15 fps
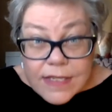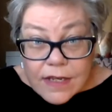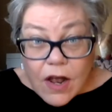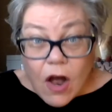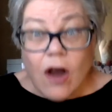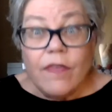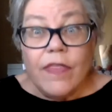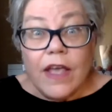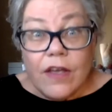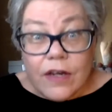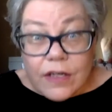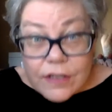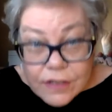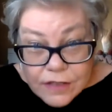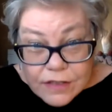are they
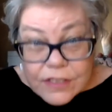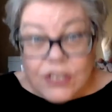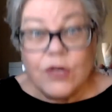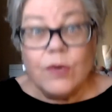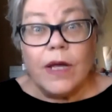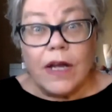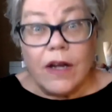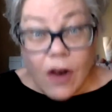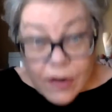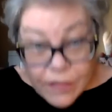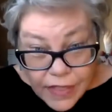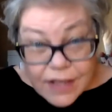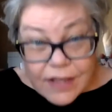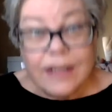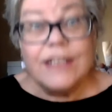going to do it? Are
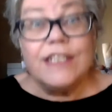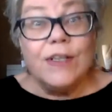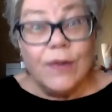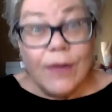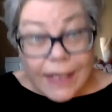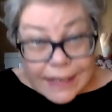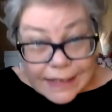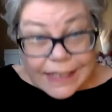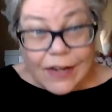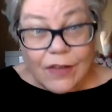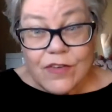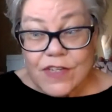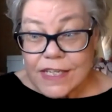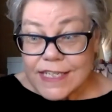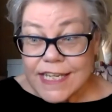they going to do it?
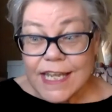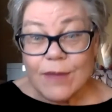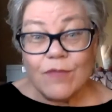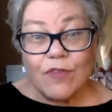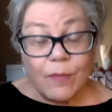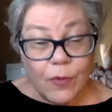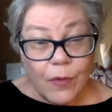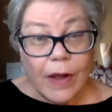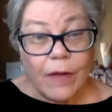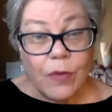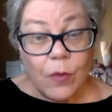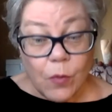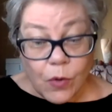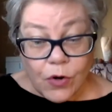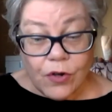There's a team from around
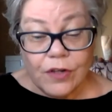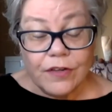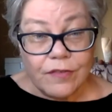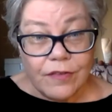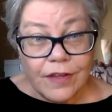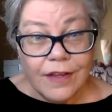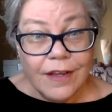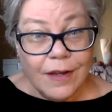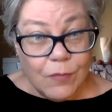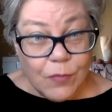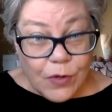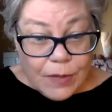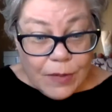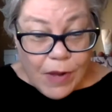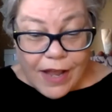the world of
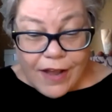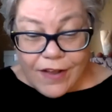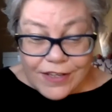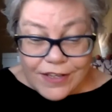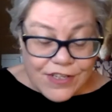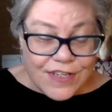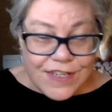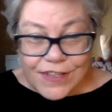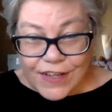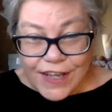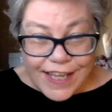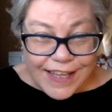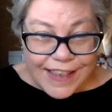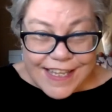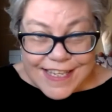marine biologists
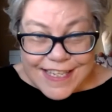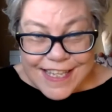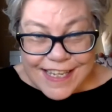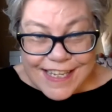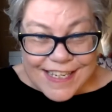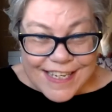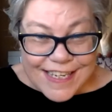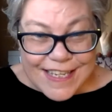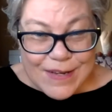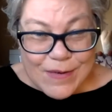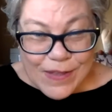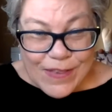looking at these things to see whether